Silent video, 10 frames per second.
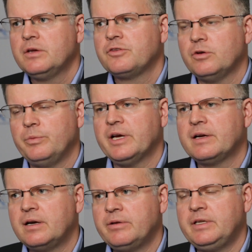So we are
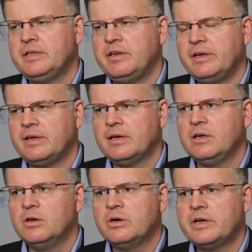currently taking a
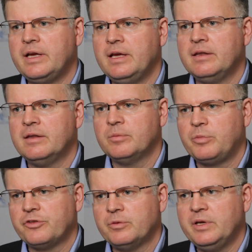look in the
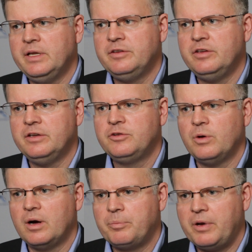possibility
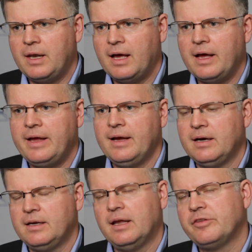to apply
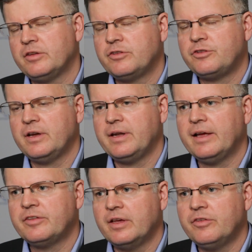a licensed shared
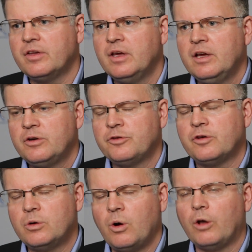access to
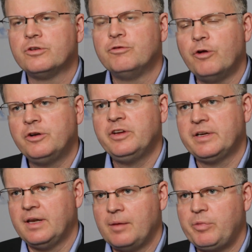so-called
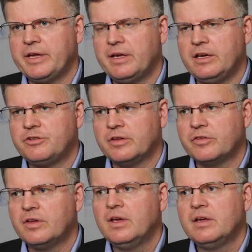vertical
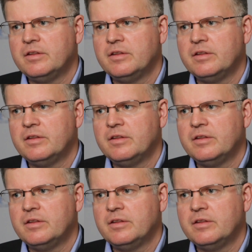applications.